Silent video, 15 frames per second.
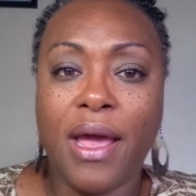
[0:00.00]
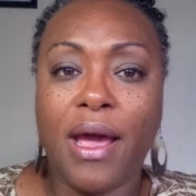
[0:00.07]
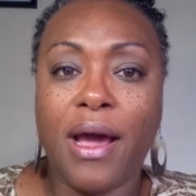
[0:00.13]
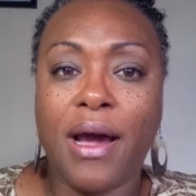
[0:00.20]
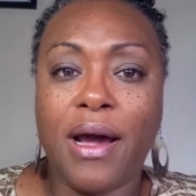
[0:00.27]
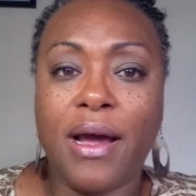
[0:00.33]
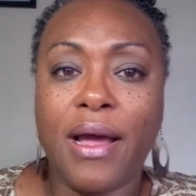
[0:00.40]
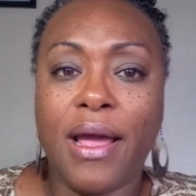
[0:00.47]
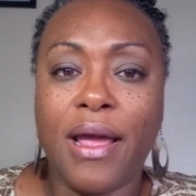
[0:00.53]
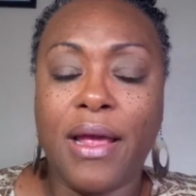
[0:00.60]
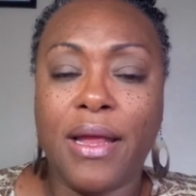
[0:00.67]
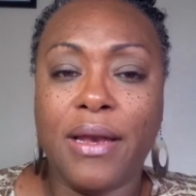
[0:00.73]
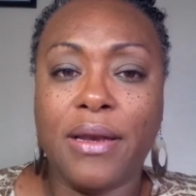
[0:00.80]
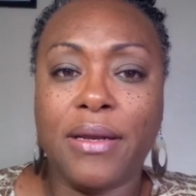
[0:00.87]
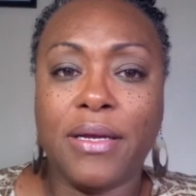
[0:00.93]

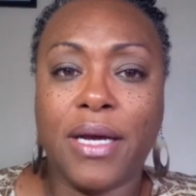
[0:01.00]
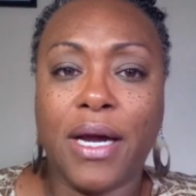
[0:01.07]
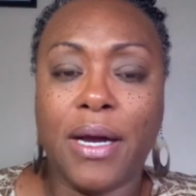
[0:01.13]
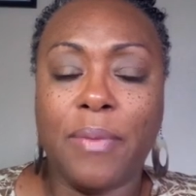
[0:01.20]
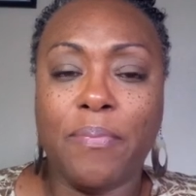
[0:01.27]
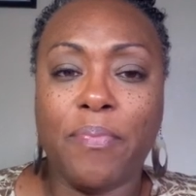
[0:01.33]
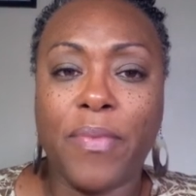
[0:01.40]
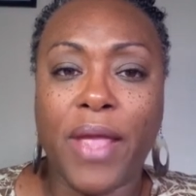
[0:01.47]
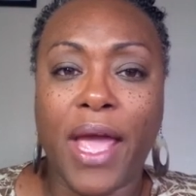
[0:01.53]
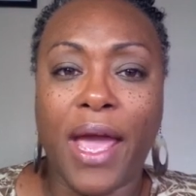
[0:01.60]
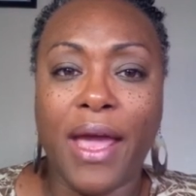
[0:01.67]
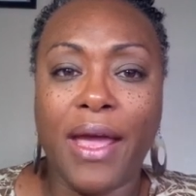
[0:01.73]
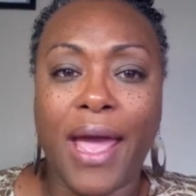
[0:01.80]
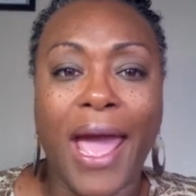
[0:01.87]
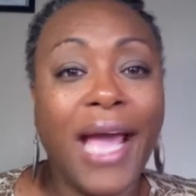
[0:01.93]
and
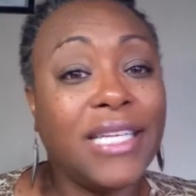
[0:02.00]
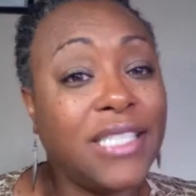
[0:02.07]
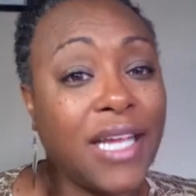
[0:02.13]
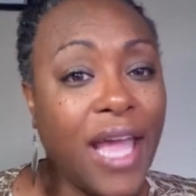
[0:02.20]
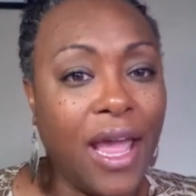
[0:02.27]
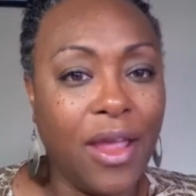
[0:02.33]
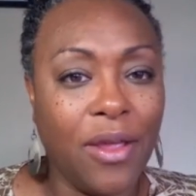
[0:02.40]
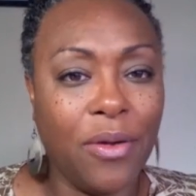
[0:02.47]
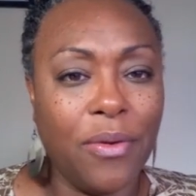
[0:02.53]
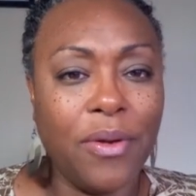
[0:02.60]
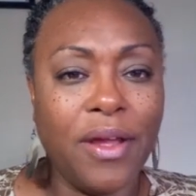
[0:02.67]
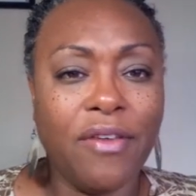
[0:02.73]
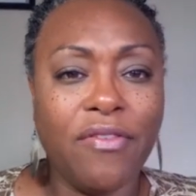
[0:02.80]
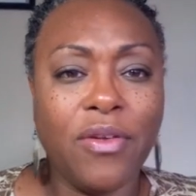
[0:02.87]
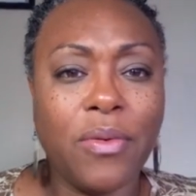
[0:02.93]
educate you,
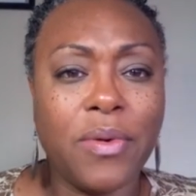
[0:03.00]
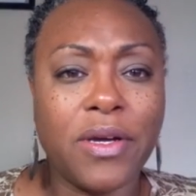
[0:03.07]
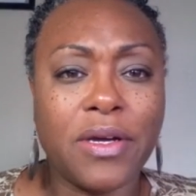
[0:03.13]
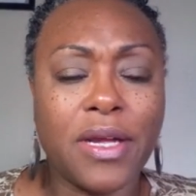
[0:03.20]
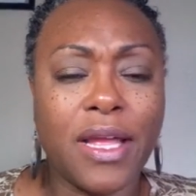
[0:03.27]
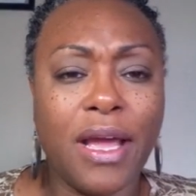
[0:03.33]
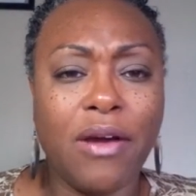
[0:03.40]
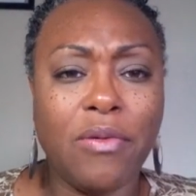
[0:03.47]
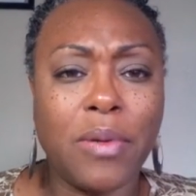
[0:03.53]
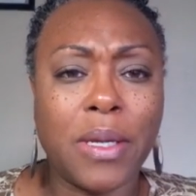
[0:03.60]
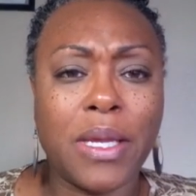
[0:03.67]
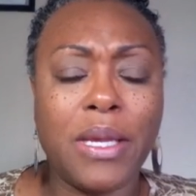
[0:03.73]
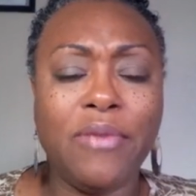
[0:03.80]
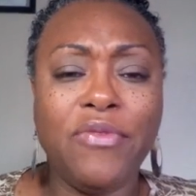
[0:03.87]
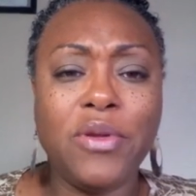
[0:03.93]
if you will,
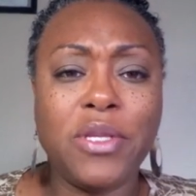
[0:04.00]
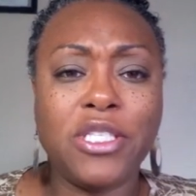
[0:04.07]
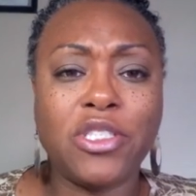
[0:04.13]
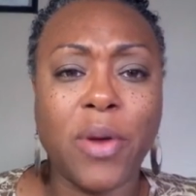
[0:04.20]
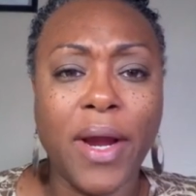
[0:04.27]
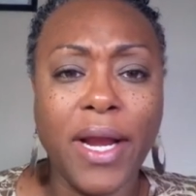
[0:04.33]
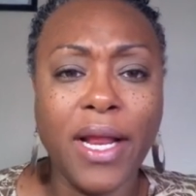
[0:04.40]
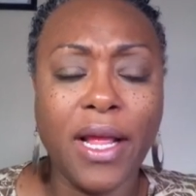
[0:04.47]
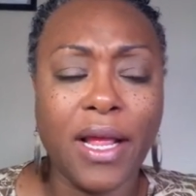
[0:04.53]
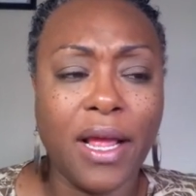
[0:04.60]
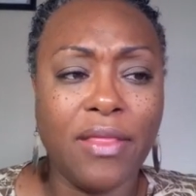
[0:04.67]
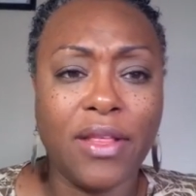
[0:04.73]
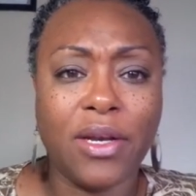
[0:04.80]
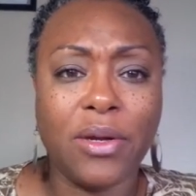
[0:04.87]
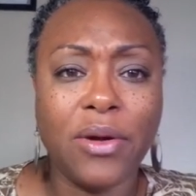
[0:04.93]
help give you the training
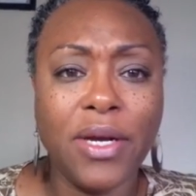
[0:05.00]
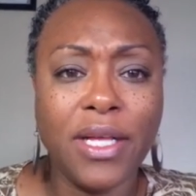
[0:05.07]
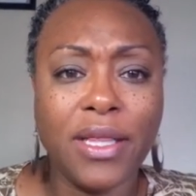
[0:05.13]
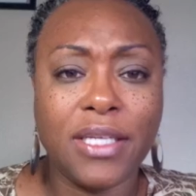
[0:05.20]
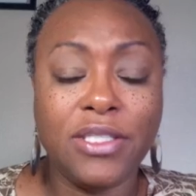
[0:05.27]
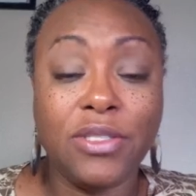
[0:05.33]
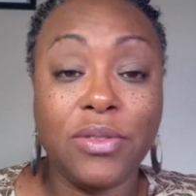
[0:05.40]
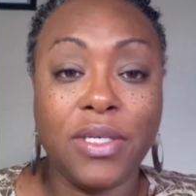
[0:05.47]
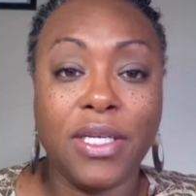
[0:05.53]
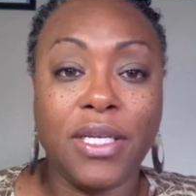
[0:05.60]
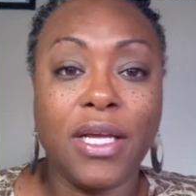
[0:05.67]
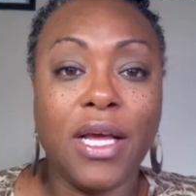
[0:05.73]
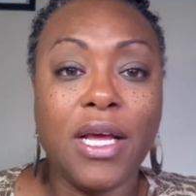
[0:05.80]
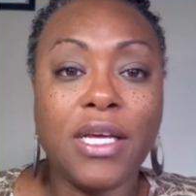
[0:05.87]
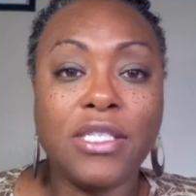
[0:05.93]
and the learning that you
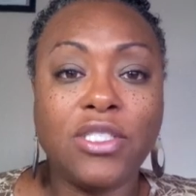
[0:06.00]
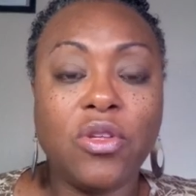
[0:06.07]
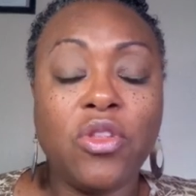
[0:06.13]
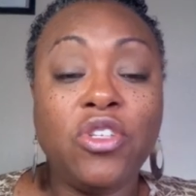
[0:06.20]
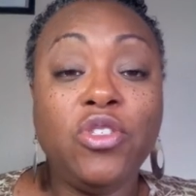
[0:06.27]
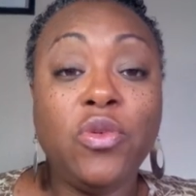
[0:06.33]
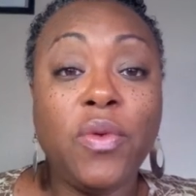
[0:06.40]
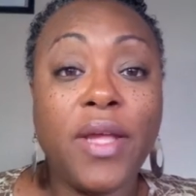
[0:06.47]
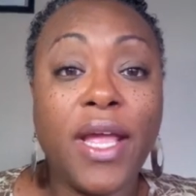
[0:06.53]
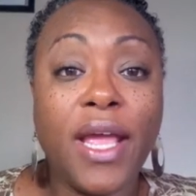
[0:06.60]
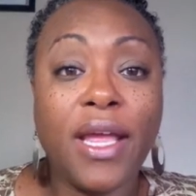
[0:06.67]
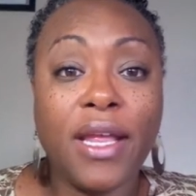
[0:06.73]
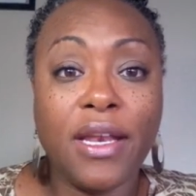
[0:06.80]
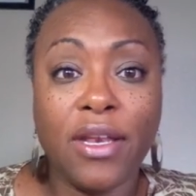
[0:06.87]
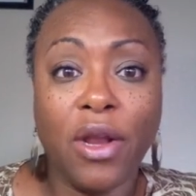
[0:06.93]
need so that you
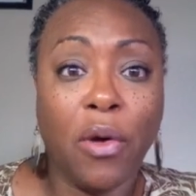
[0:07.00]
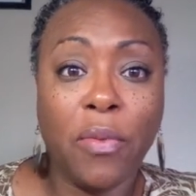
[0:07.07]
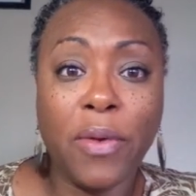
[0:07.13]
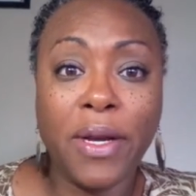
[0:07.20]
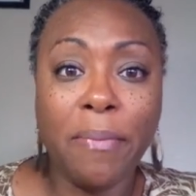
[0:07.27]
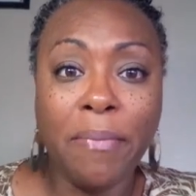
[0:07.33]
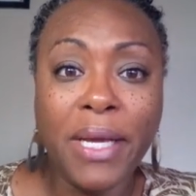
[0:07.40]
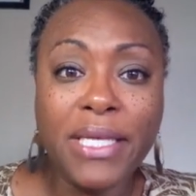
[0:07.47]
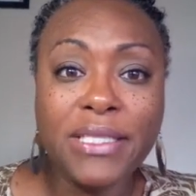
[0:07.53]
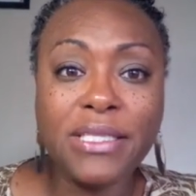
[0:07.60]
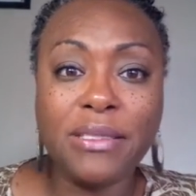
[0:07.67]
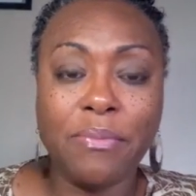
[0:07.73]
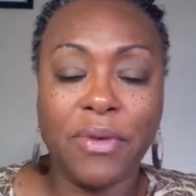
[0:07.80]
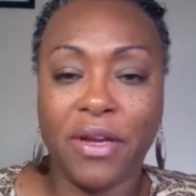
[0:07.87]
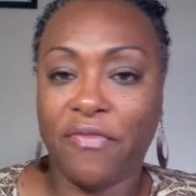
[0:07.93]
know what it means
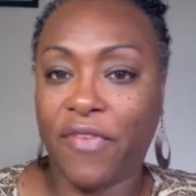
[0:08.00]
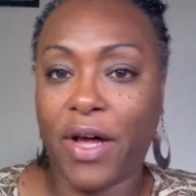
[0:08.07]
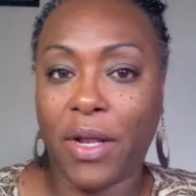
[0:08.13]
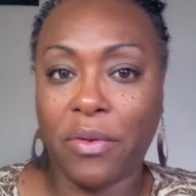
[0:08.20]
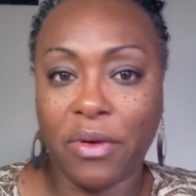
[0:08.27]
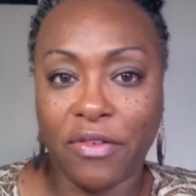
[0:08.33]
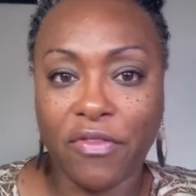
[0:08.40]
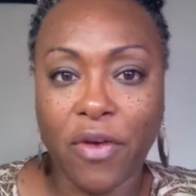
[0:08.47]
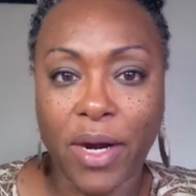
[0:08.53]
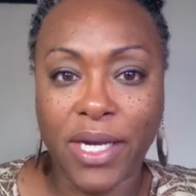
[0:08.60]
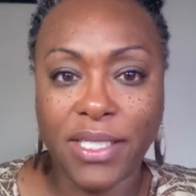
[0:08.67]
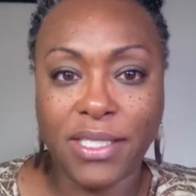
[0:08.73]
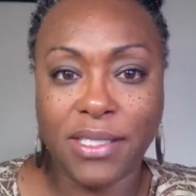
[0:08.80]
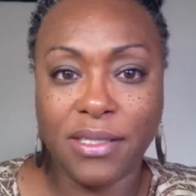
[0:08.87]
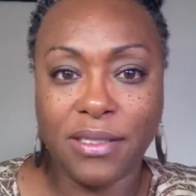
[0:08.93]
to be a follower of
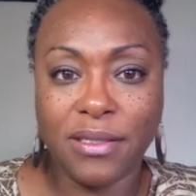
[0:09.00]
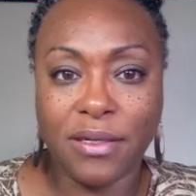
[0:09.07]
Christ.